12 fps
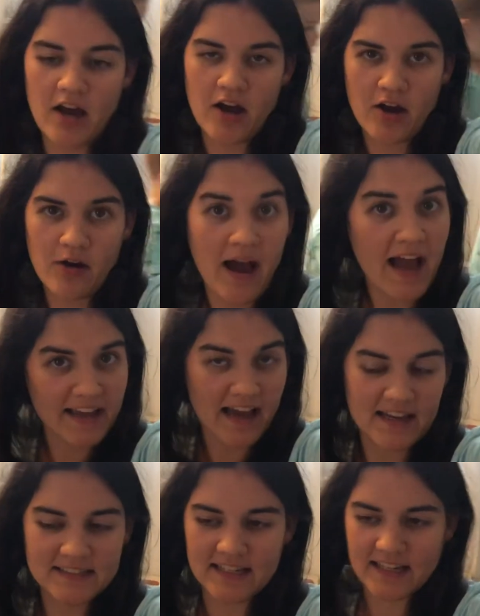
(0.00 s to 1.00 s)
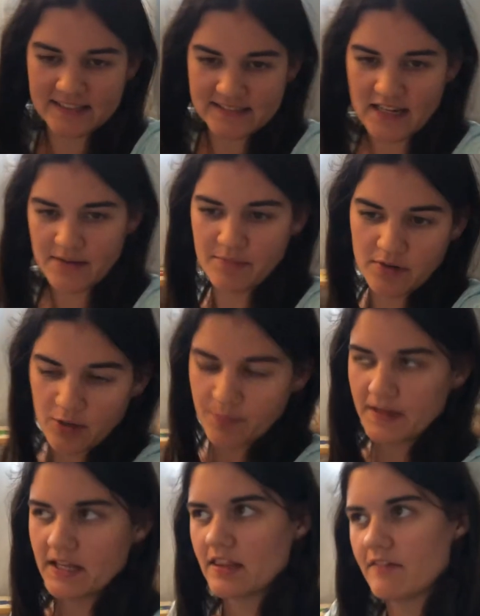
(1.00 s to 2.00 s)
hi guys, I guess I'm
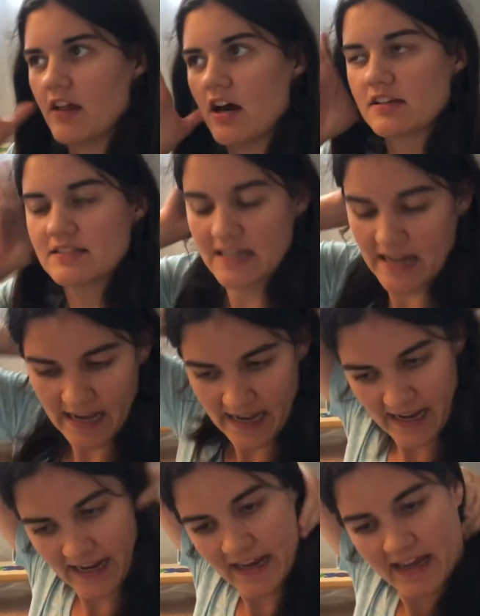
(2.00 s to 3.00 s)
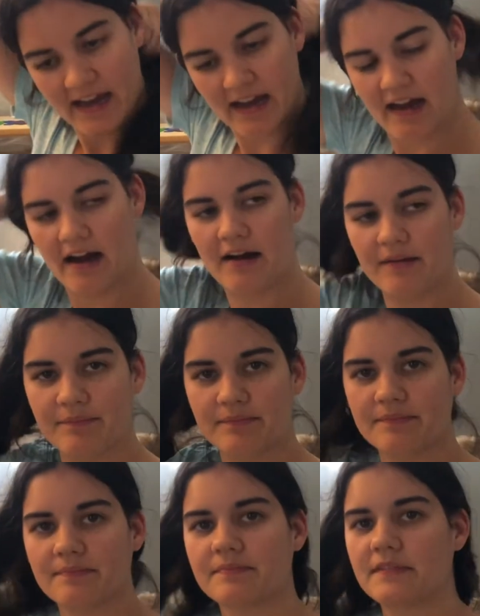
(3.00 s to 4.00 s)
opening the vlog today.
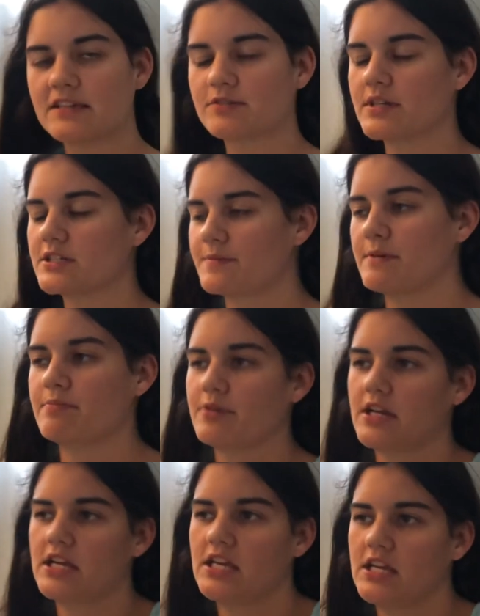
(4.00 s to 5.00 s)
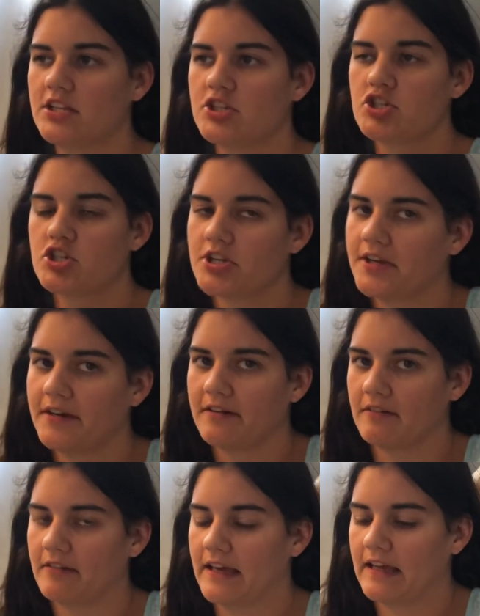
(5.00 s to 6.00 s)
Um, this week's been pretty
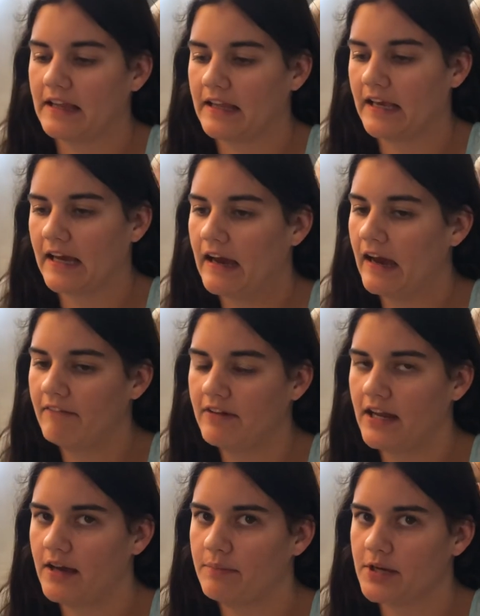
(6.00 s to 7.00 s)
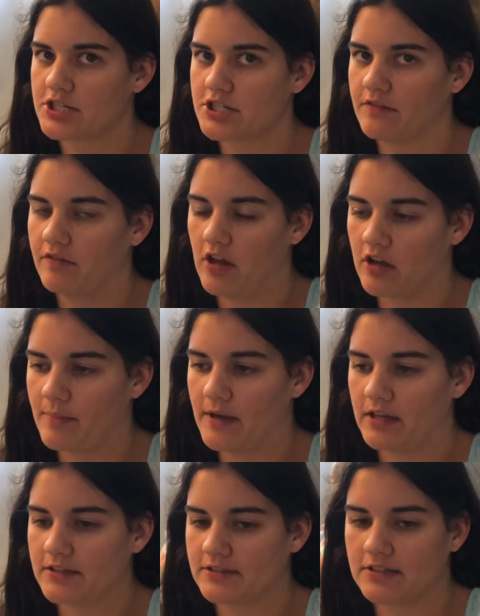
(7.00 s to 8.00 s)
chill lately. I haven't had much to vlog
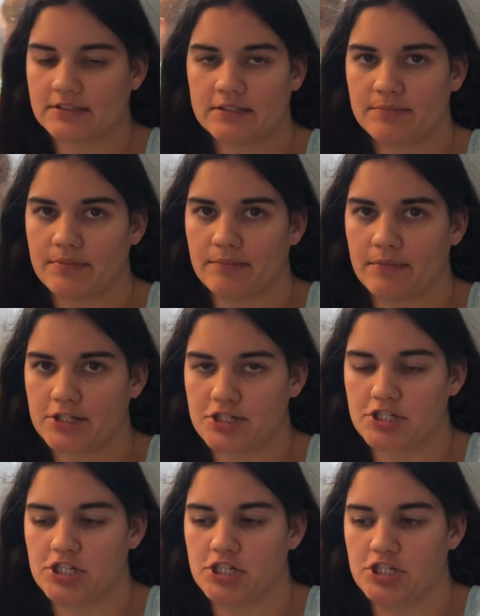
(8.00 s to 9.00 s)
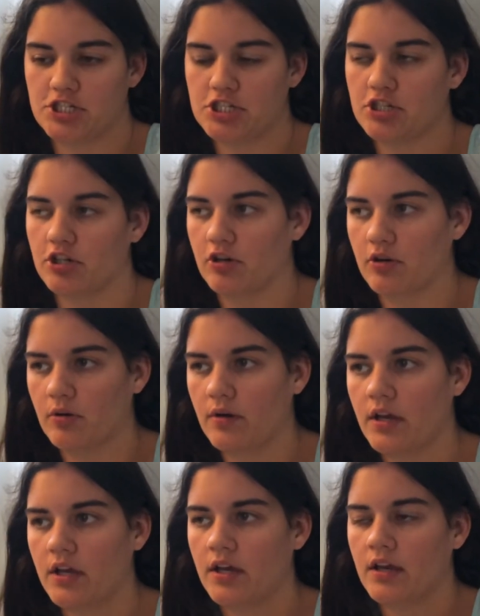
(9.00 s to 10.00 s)
about because there hasn't been much to do.
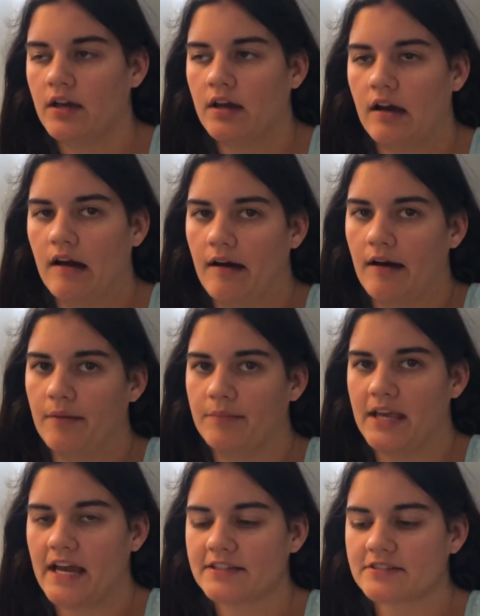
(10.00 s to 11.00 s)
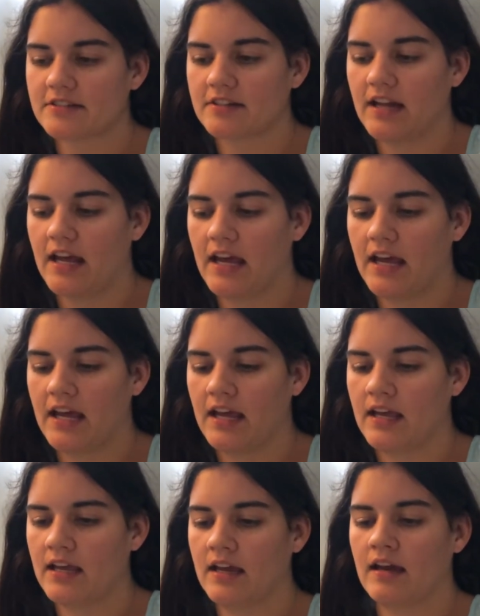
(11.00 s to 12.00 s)
Um,
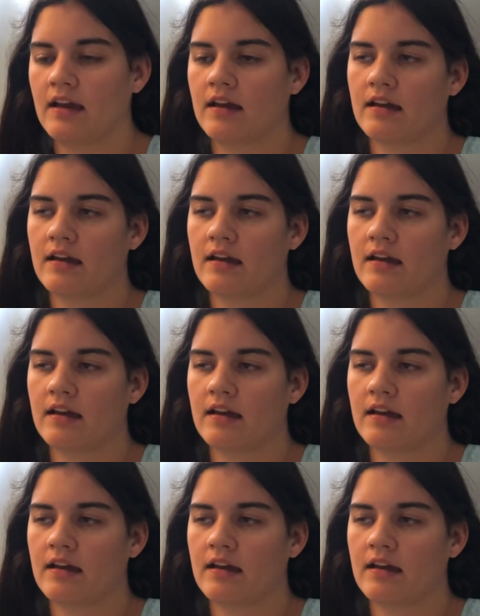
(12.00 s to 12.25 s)
yesterday